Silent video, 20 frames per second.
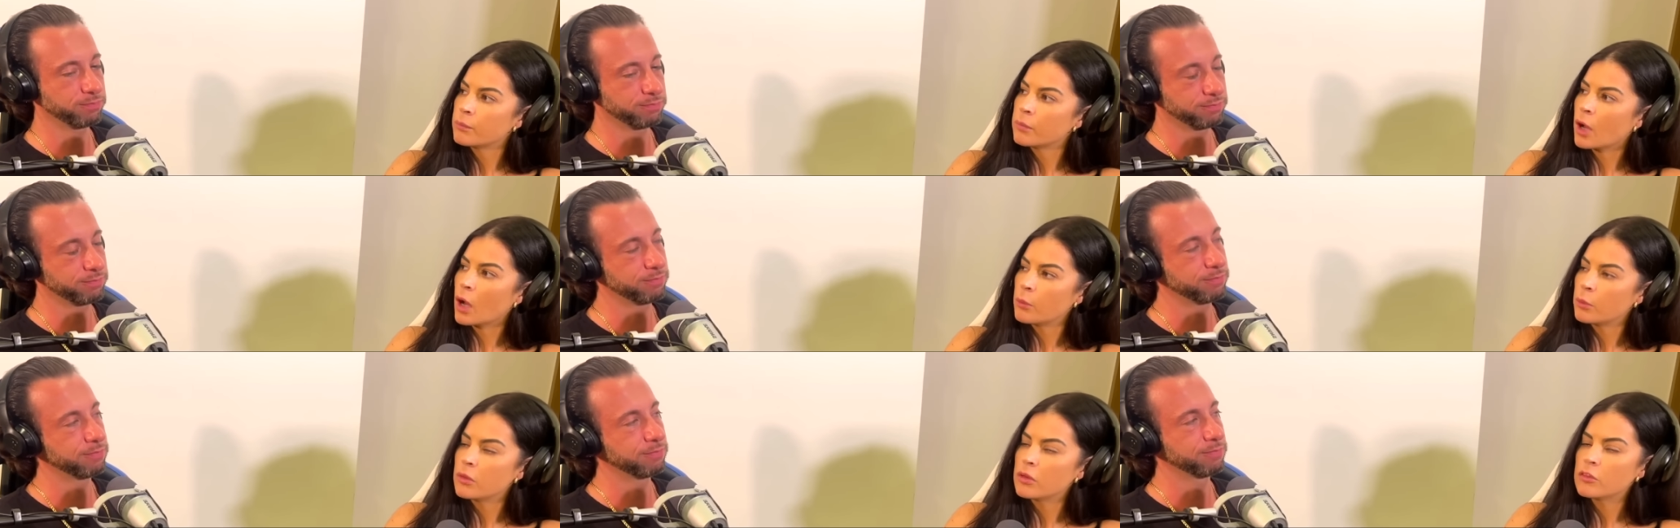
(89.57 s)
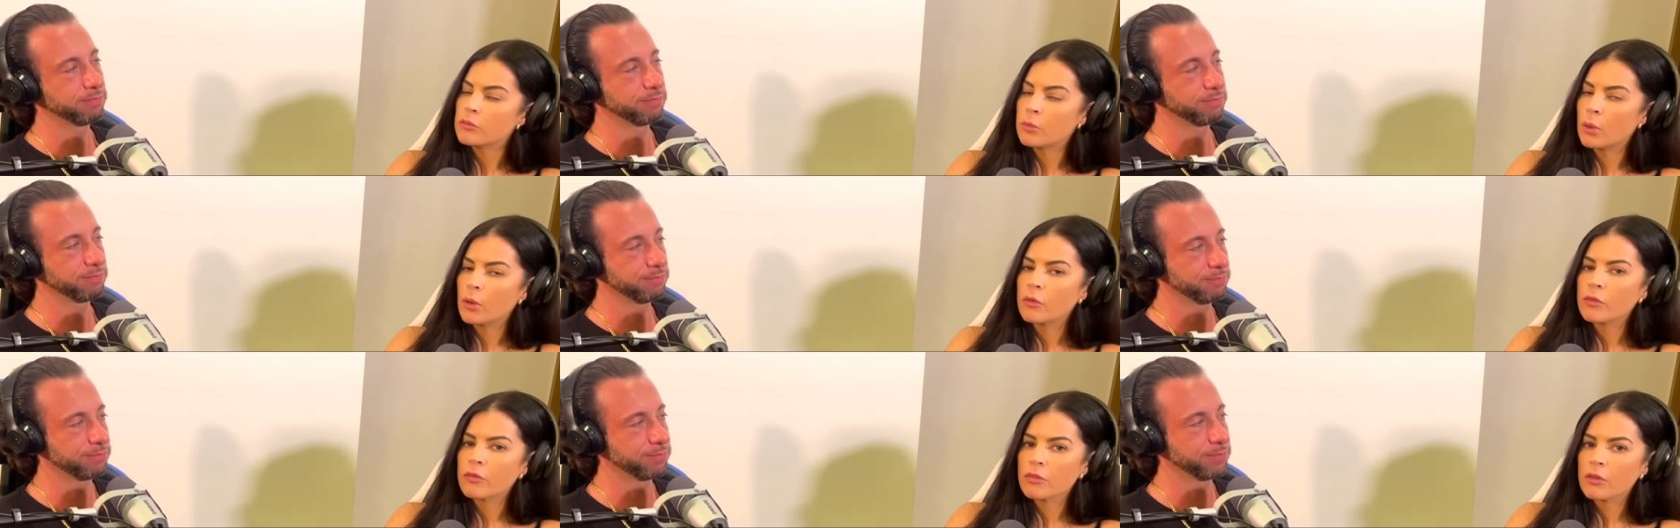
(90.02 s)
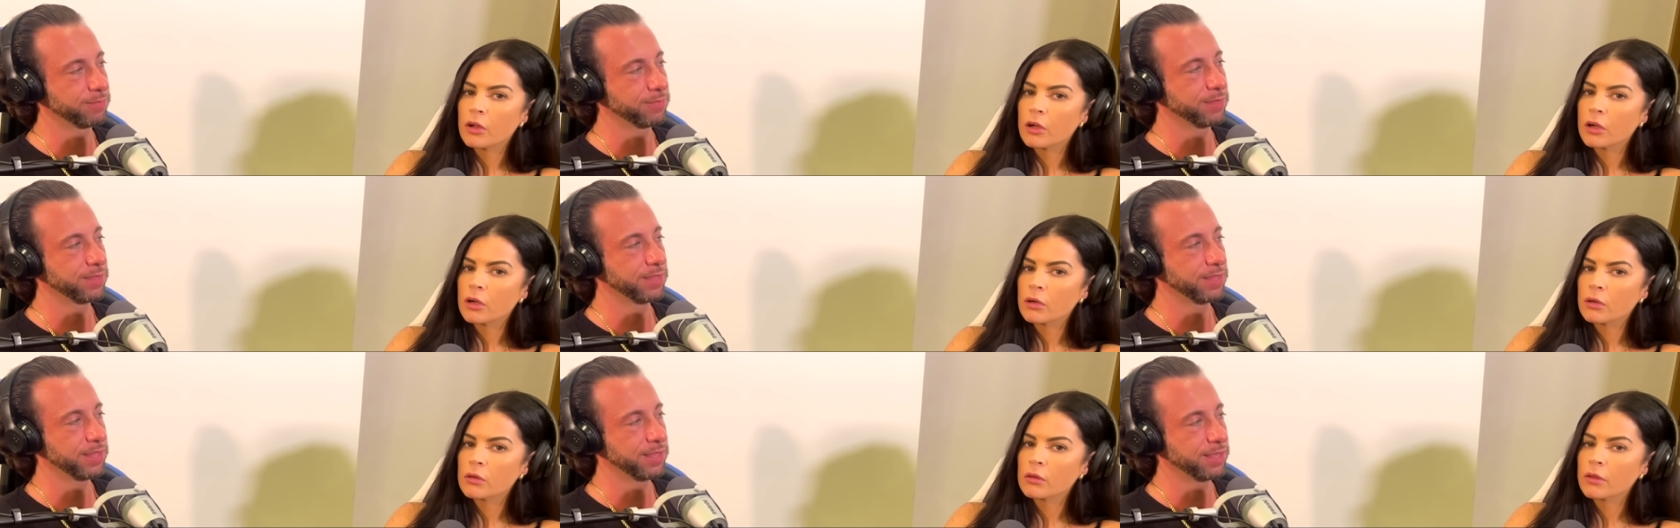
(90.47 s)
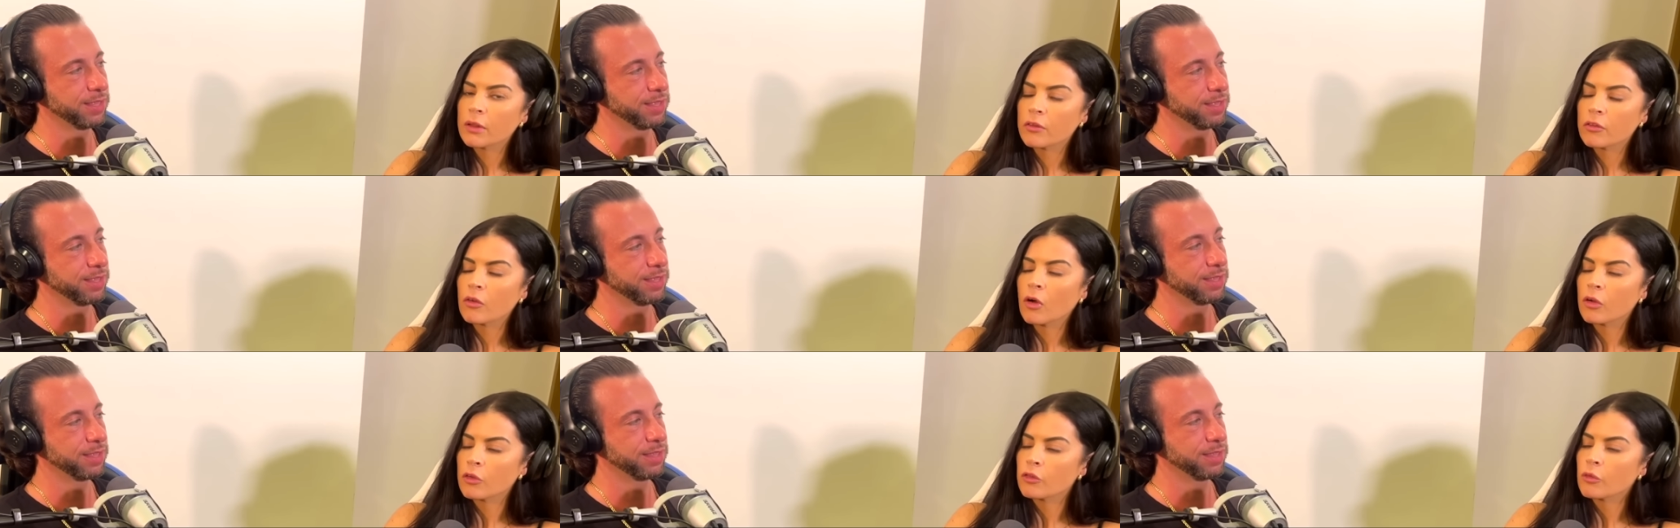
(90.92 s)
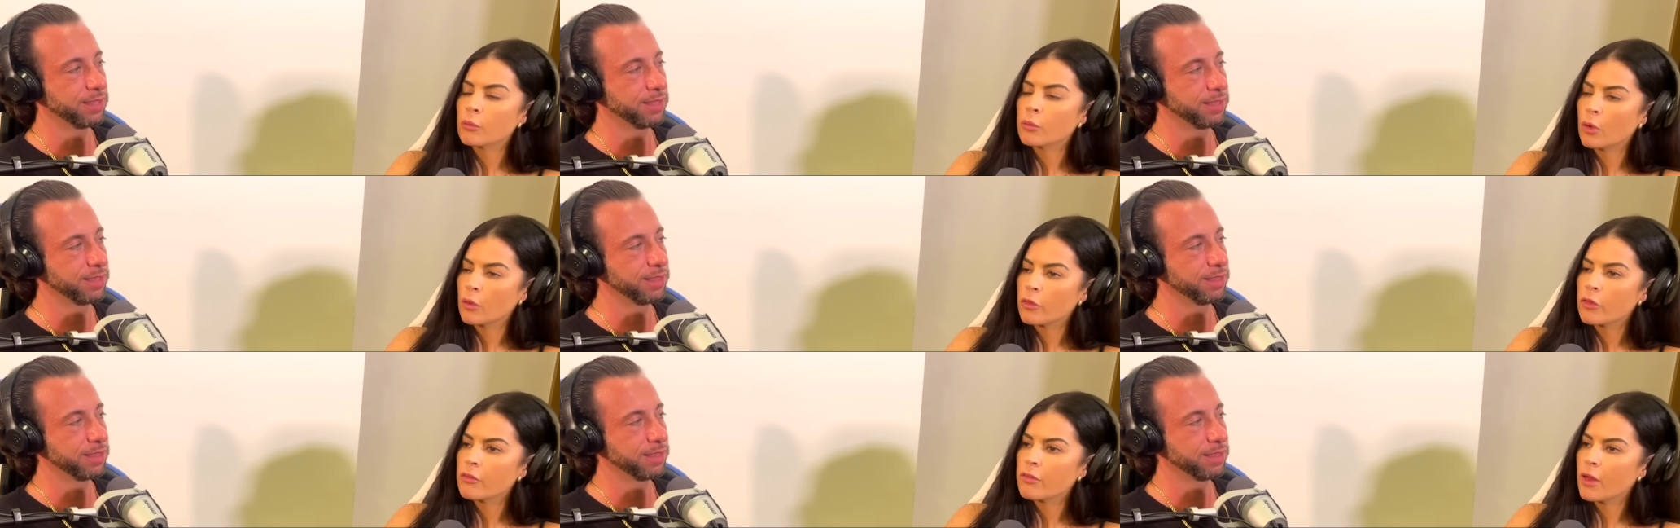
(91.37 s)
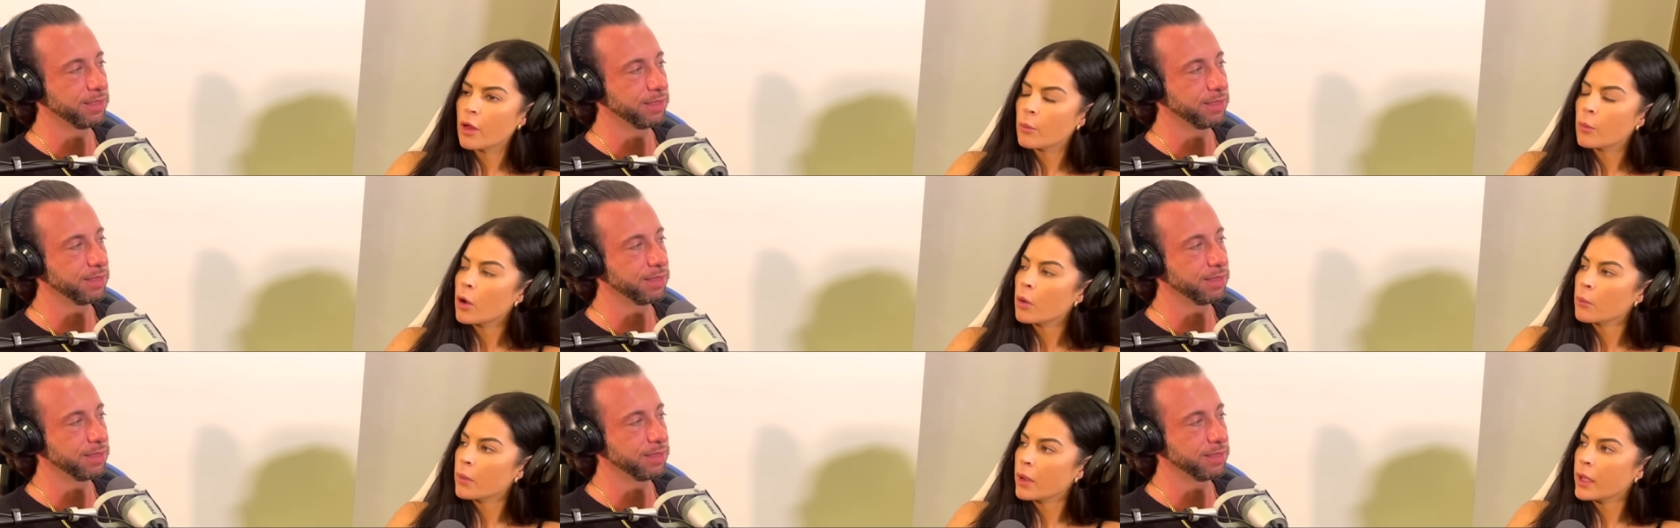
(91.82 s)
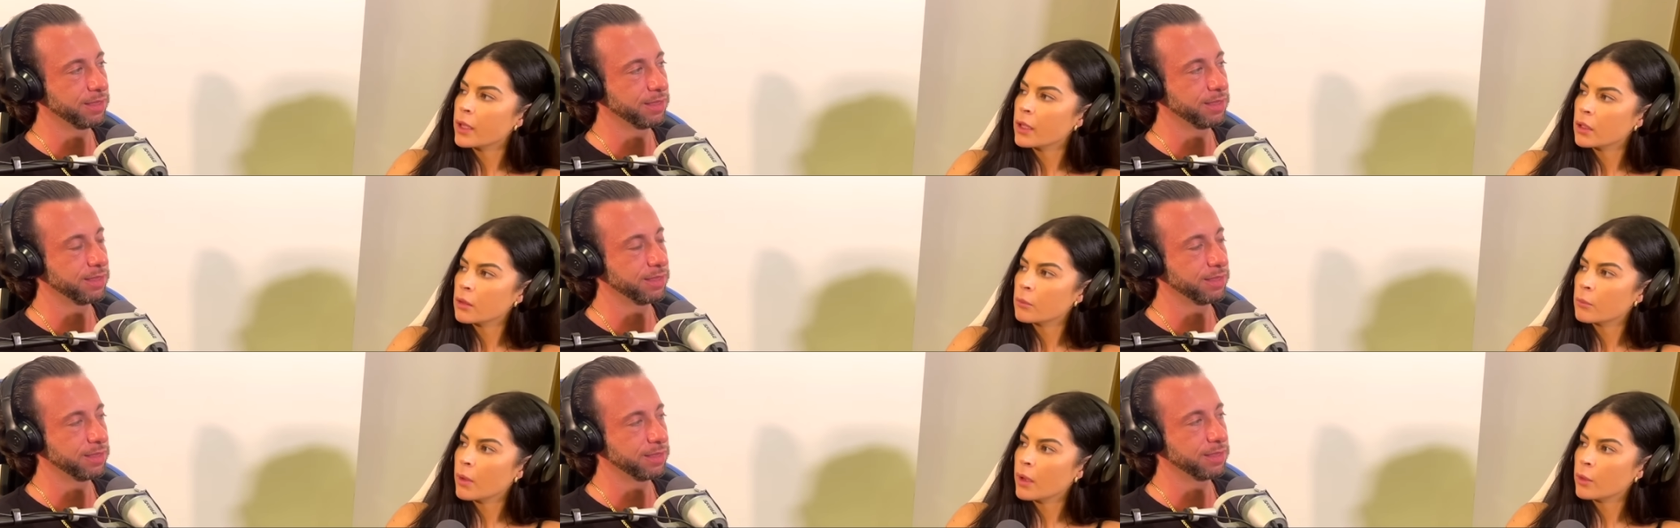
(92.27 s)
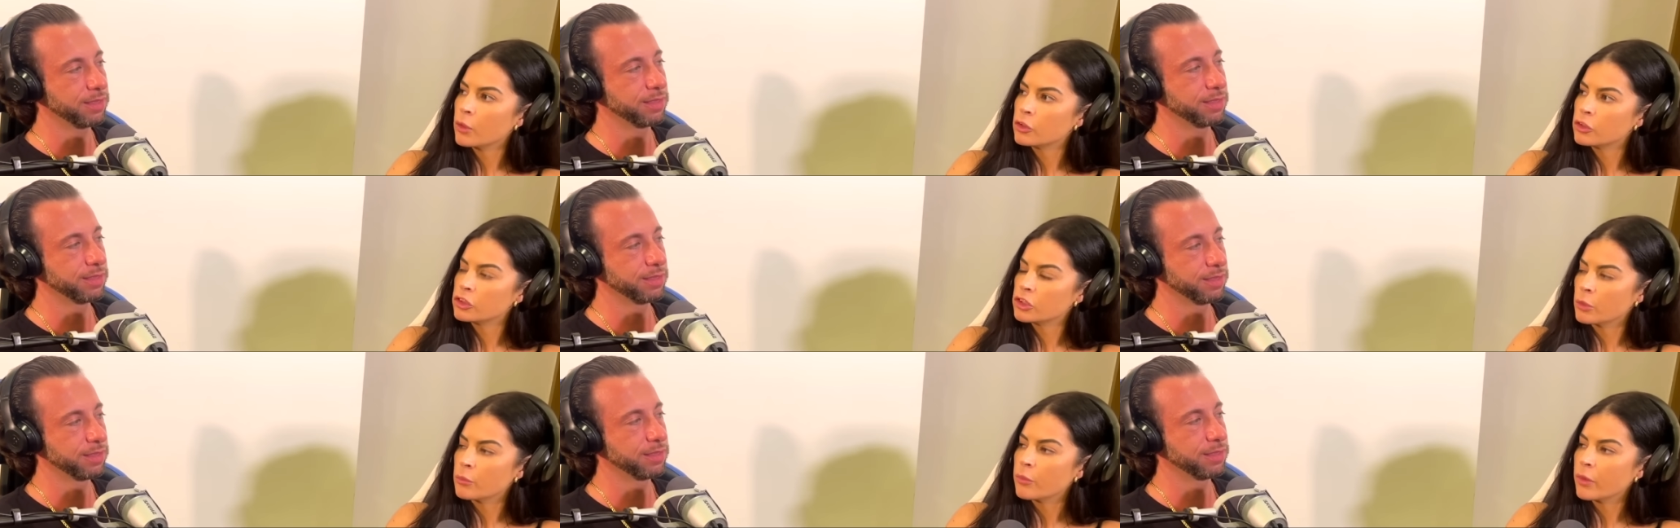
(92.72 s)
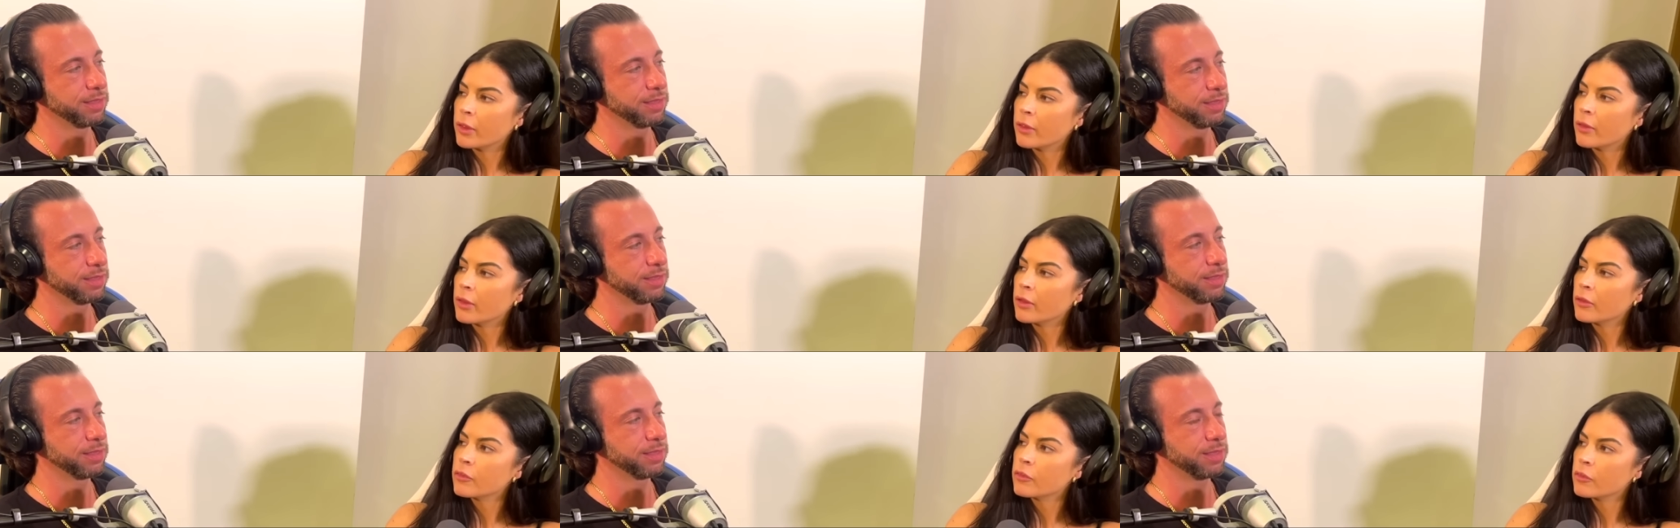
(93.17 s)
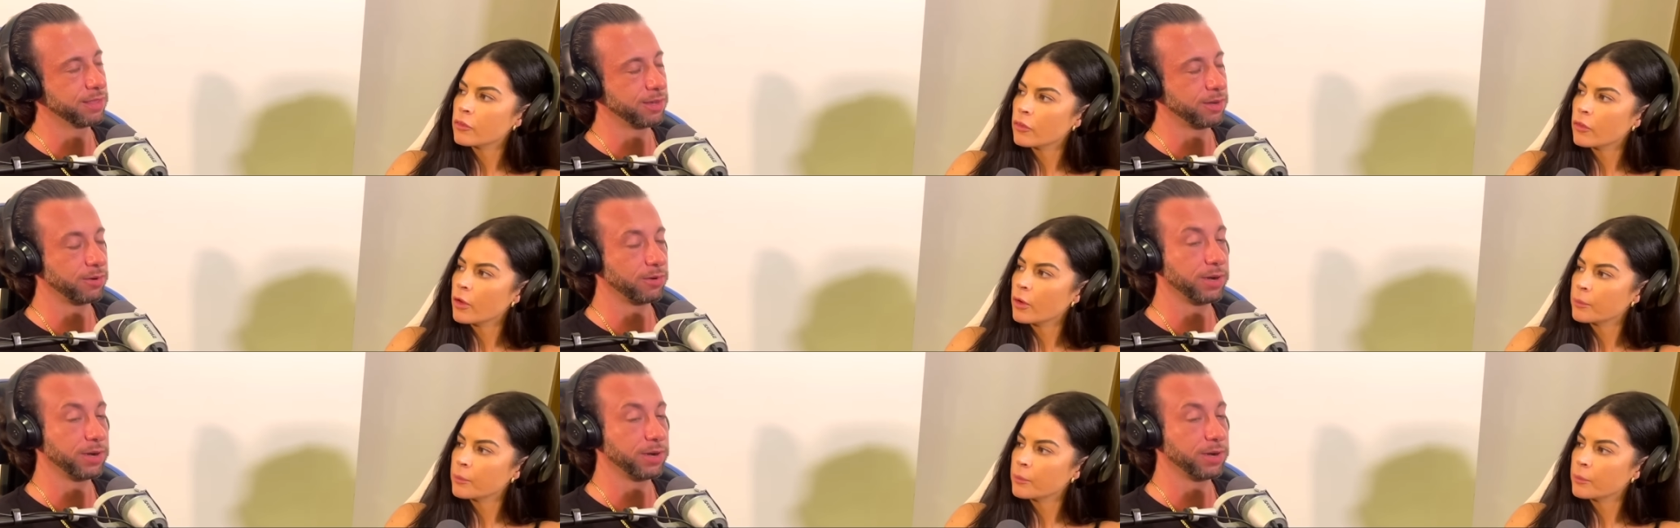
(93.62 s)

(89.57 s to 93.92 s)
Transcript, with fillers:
Speaker 1: couple of both of their like songs from both of them on my my gym playlist.